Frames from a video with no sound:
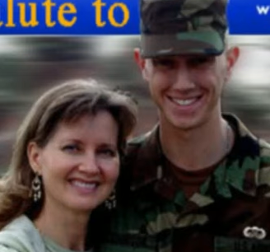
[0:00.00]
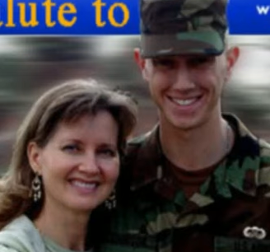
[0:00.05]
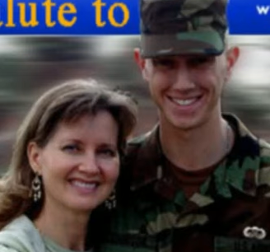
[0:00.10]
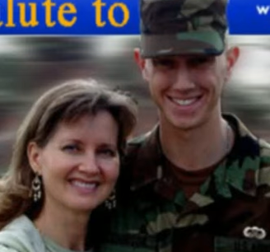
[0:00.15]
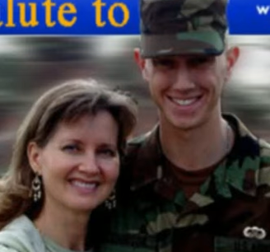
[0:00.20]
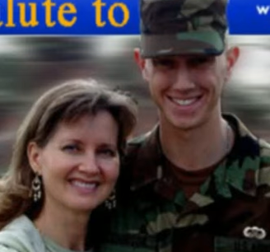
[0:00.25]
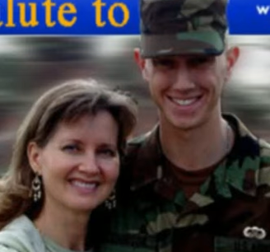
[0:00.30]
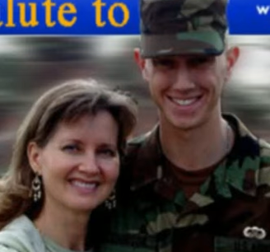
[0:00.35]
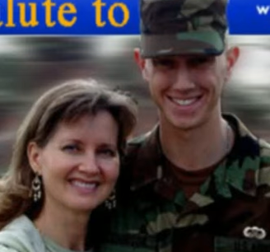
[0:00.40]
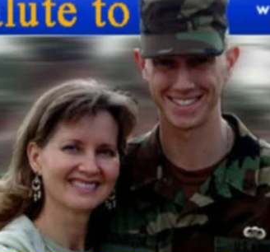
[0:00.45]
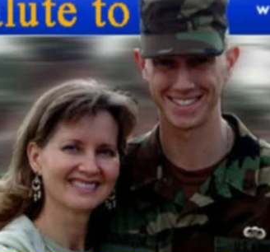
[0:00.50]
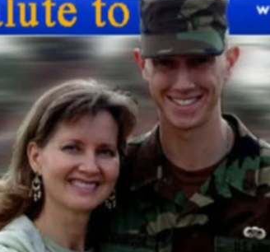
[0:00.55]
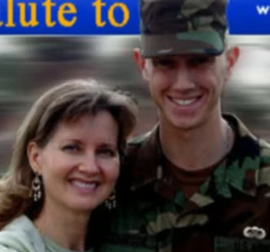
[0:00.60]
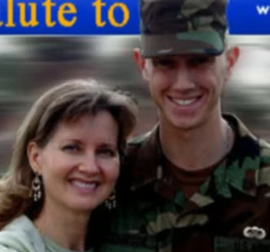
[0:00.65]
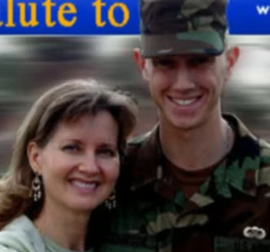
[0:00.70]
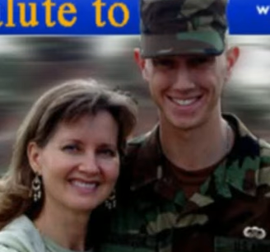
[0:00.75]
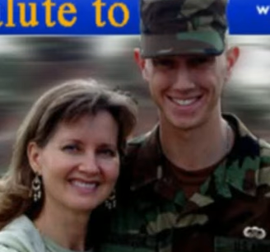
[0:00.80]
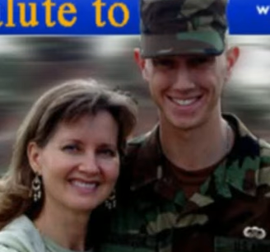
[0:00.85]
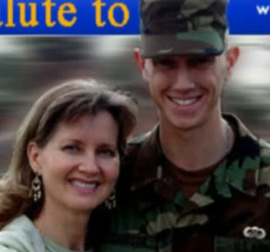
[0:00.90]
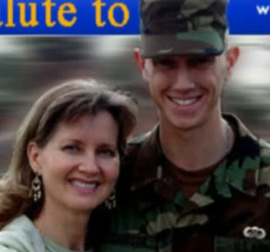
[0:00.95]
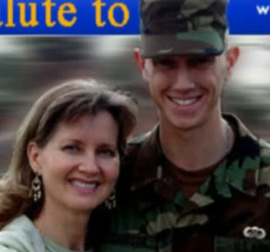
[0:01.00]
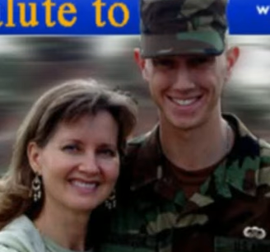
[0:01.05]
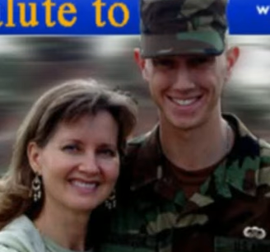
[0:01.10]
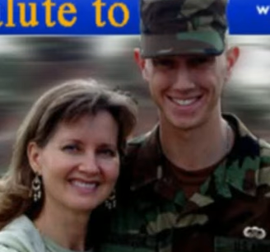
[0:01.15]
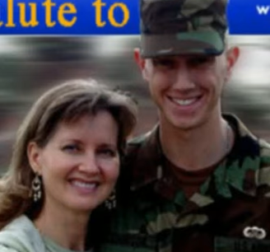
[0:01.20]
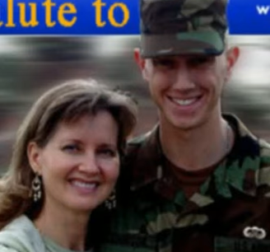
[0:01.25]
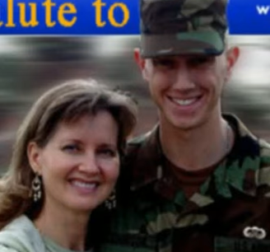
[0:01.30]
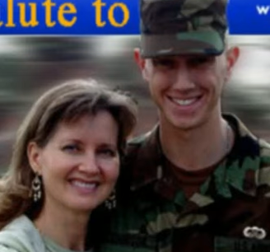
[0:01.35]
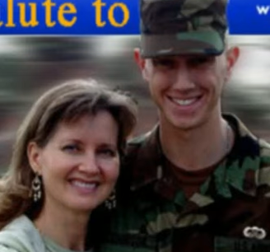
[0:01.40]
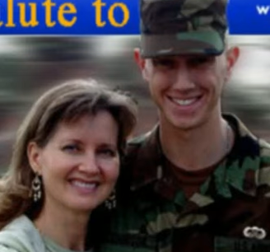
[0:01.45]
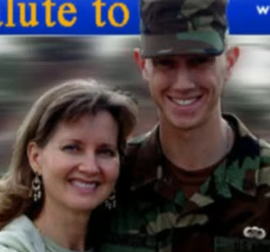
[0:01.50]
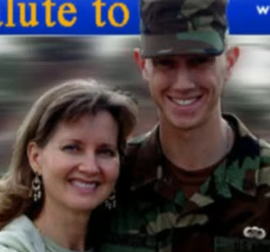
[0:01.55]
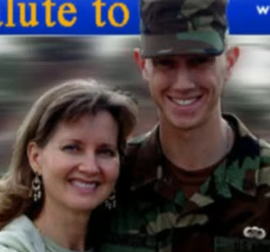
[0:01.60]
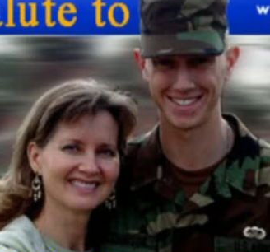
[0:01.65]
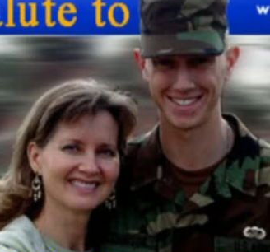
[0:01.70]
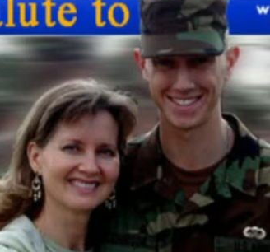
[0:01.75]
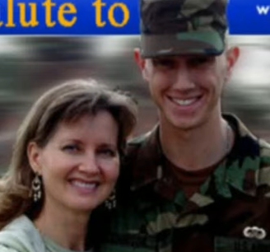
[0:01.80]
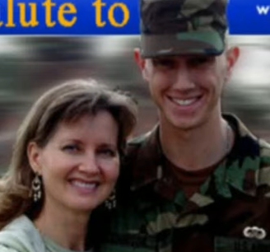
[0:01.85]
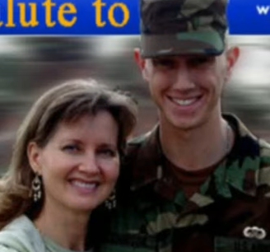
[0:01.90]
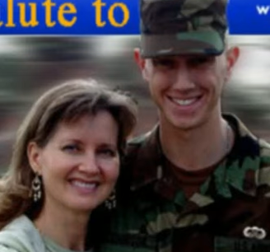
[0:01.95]

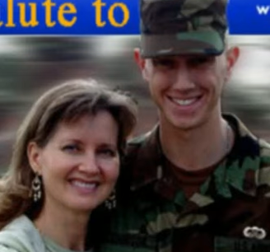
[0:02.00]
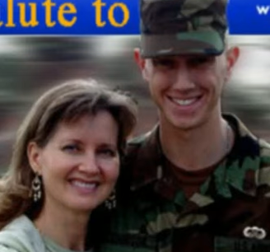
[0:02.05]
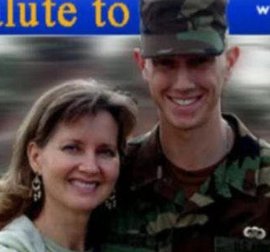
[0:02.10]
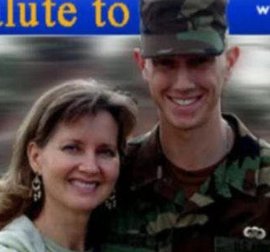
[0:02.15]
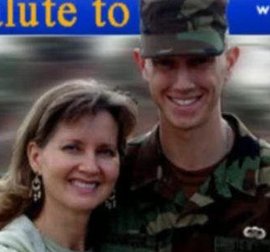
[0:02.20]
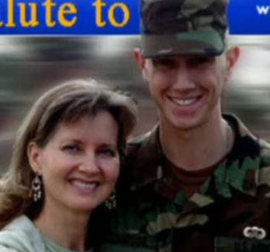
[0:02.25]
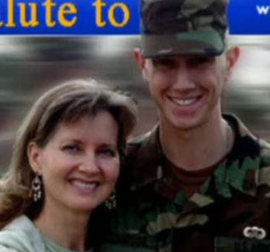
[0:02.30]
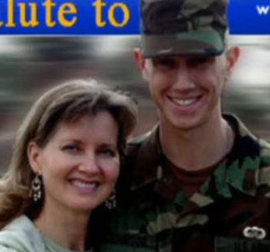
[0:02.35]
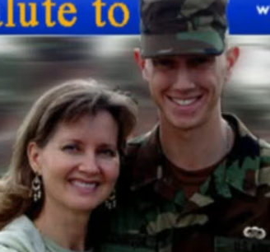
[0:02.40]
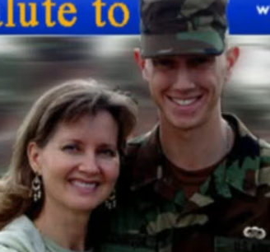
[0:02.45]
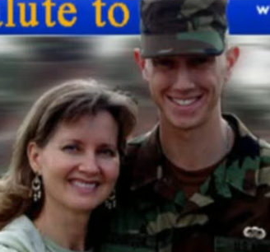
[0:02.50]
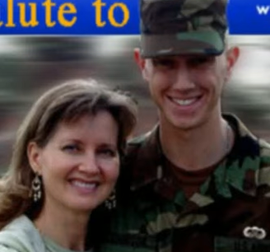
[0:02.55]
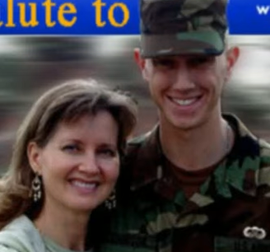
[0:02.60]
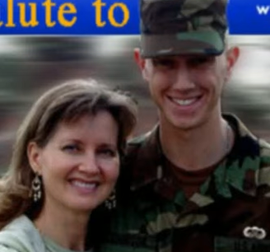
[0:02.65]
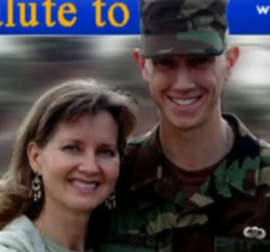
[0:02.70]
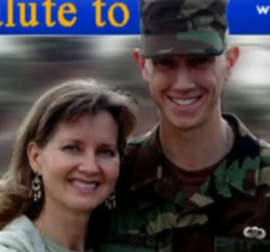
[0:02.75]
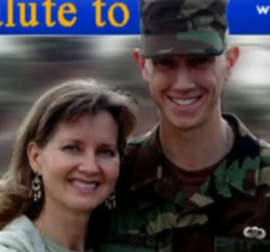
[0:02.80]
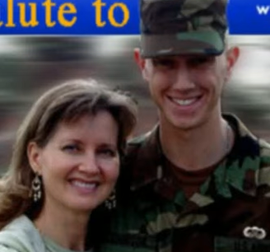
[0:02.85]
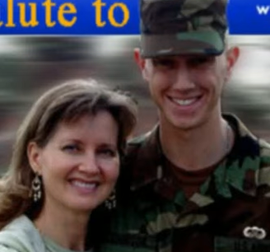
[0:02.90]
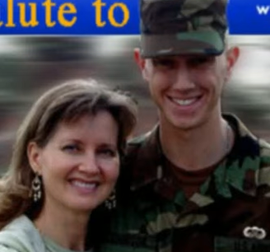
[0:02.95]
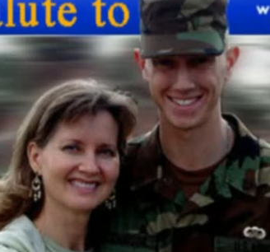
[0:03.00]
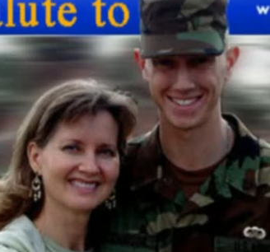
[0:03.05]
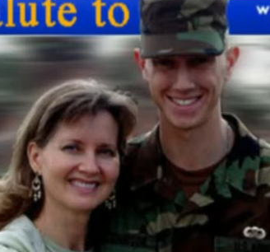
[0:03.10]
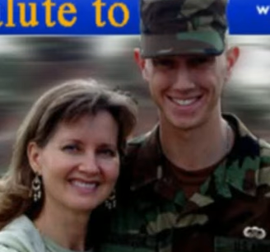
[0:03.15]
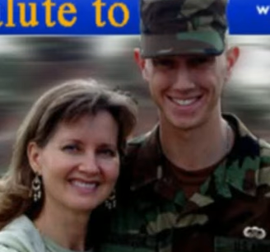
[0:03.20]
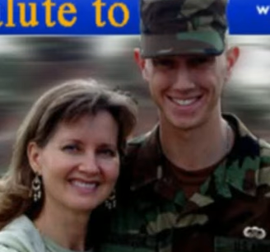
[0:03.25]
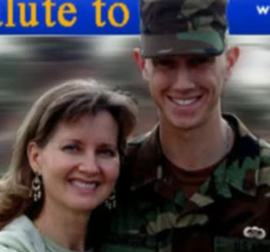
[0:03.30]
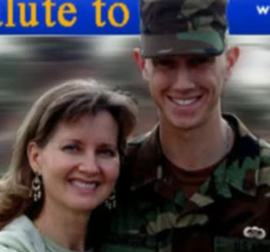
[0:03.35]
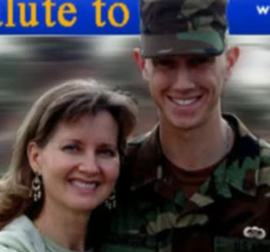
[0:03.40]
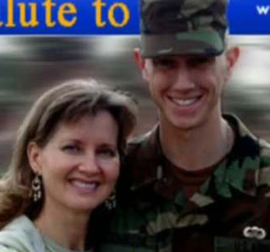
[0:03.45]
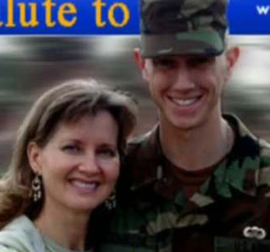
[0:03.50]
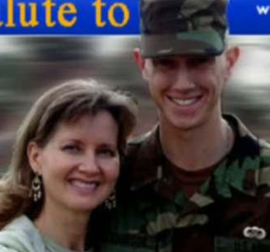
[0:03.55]
[no speech]